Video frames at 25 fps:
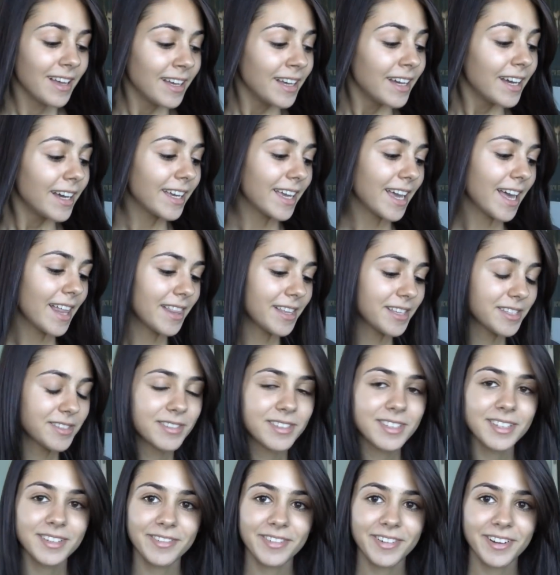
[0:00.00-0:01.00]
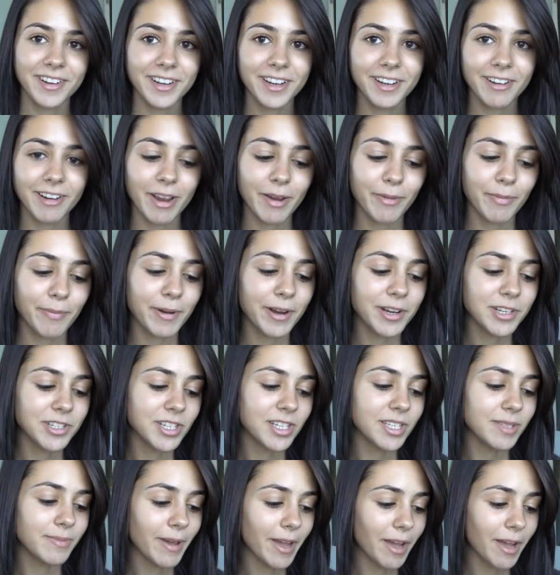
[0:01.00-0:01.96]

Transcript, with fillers: Again, this was a very great purchase.